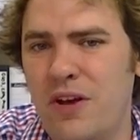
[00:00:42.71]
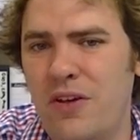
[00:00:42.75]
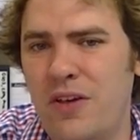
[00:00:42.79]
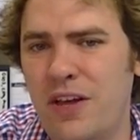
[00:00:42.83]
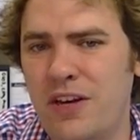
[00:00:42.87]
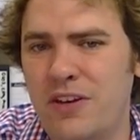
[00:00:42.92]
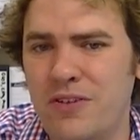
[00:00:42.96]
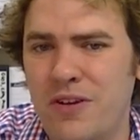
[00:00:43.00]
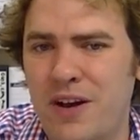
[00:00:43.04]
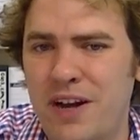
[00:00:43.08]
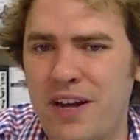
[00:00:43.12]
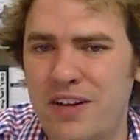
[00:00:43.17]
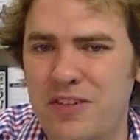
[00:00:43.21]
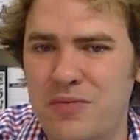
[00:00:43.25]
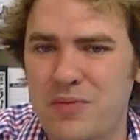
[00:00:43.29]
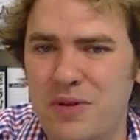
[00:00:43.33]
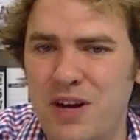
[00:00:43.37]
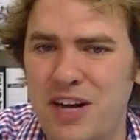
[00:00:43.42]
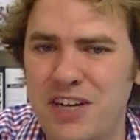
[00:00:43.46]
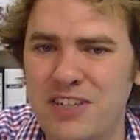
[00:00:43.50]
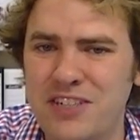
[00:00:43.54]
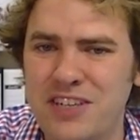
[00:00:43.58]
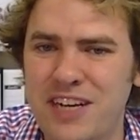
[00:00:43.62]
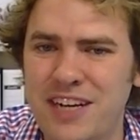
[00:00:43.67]
electronics
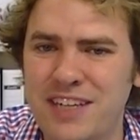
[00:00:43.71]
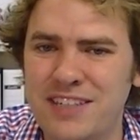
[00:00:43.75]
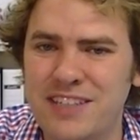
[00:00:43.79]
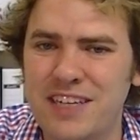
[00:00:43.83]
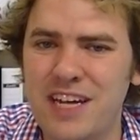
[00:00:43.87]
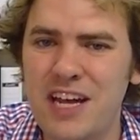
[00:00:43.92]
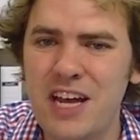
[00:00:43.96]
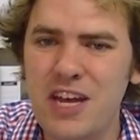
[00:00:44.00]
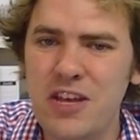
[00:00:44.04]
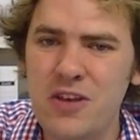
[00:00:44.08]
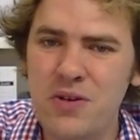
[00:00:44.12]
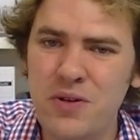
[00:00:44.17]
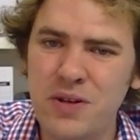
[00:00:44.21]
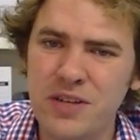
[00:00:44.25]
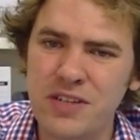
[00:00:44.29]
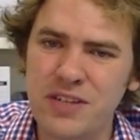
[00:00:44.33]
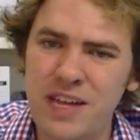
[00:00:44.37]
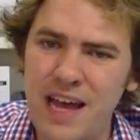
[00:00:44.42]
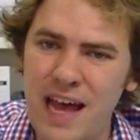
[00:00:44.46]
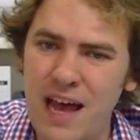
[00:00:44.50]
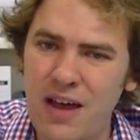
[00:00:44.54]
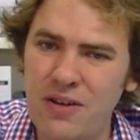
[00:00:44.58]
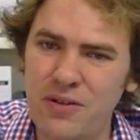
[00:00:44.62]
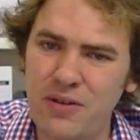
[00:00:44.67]
projects. You can
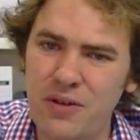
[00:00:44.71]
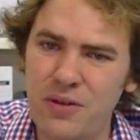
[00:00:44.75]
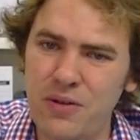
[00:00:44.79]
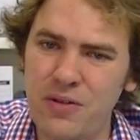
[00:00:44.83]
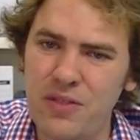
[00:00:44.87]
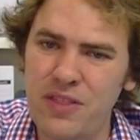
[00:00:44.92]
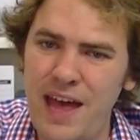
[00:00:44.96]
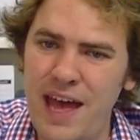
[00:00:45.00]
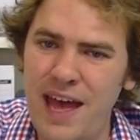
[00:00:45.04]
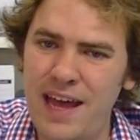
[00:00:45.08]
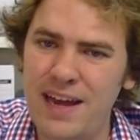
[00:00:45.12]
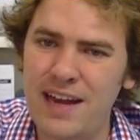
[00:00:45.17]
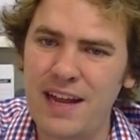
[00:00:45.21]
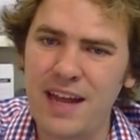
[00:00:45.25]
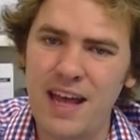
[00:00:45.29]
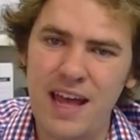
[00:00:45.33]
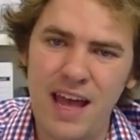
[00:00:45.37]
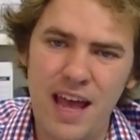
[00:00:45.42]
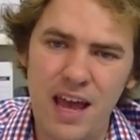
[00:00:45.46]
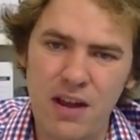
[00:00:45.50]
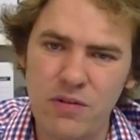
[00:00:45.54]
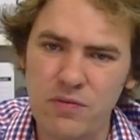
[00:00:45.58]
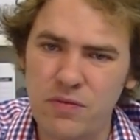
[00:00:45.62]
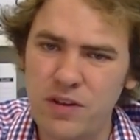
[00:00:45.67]
download that
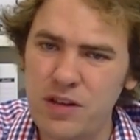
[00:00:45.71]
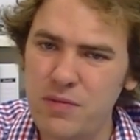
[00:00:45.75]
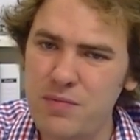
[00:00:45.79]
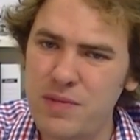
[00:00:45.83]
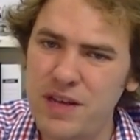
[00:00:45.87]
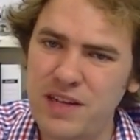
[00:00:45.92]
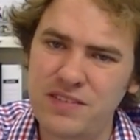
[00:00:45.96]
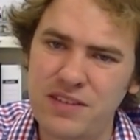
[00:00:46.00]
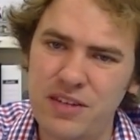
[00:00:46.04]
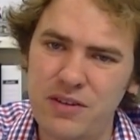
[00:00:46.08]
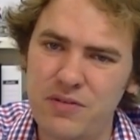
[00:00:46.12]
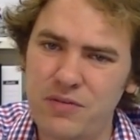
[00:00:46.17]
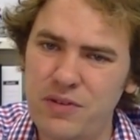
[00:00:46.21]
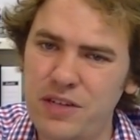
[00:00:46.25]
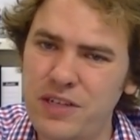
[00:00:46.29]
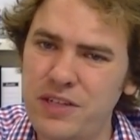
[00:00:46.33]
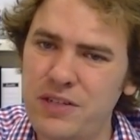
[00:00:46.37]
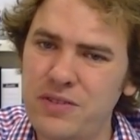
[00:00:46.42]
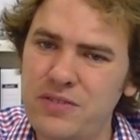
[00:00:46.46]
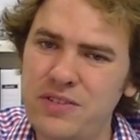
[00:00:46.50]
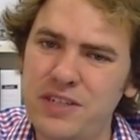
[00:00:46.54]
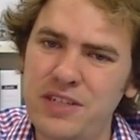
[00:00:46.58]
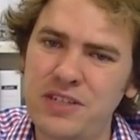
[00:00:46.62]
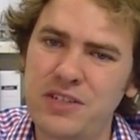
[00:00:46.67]
and remix it,
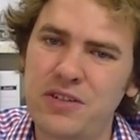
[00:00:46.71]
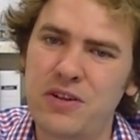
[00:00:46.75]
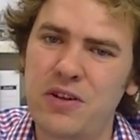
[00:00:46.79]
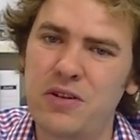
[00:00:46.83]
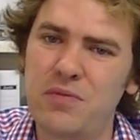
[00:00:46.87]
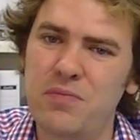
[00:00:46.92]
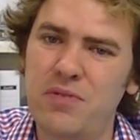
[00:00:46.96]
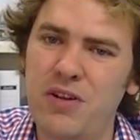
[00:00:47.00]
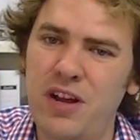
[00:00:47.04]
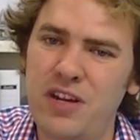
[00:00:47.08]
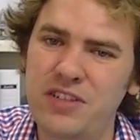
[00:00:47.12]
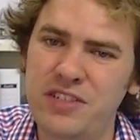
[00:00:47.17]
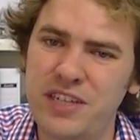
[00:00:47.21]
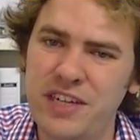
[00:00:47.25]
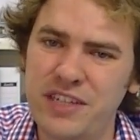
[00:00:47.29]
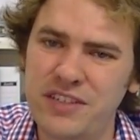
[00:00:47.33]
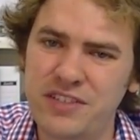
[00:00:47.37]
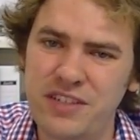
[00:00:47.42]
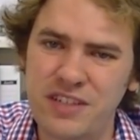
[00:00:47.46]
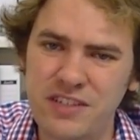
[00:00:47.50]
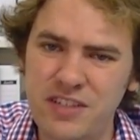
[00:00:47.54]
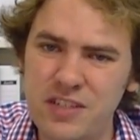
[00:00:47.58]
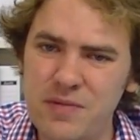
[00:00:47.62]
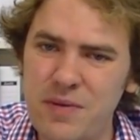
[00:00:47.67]
reuse it in your own projects
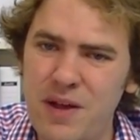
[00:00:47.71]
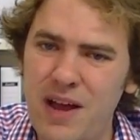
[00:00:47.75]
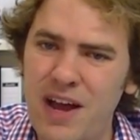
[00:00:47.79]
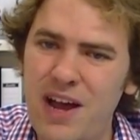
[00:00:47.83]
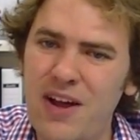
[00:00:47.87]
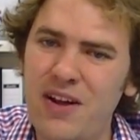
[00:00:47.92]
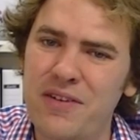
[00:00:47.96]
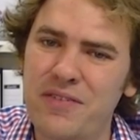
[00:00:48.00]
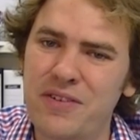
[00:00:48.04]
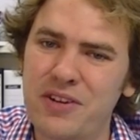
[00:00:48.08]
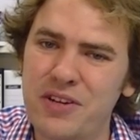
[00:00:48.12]
just about however